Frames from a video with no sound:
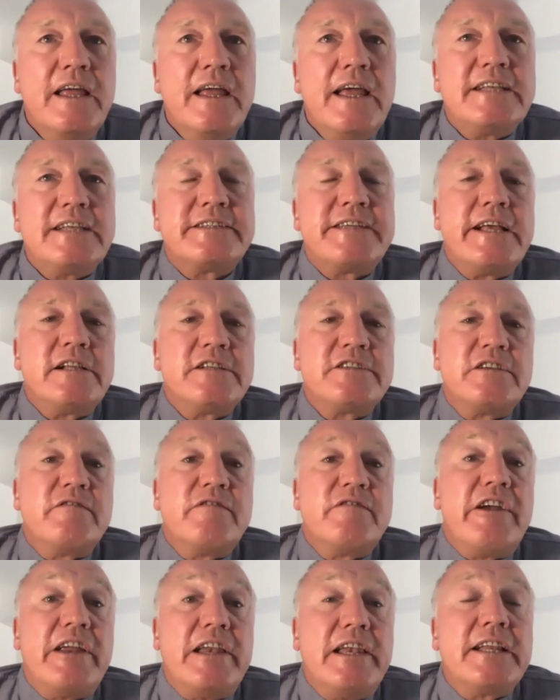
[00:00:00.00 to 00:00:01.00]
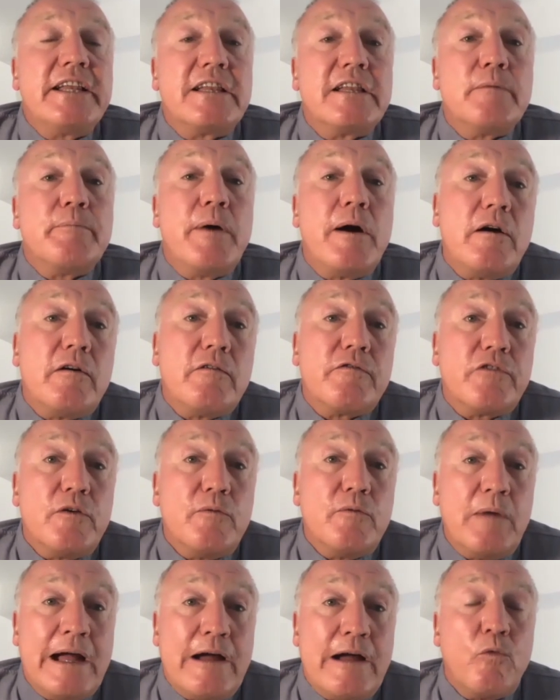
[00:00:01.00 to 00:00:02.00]
It tells you very little apart
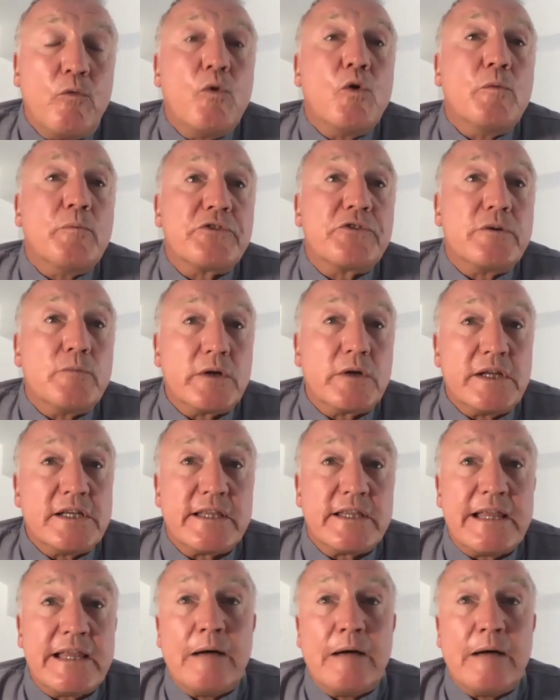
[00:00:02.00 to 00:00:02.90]
from how warm someone is at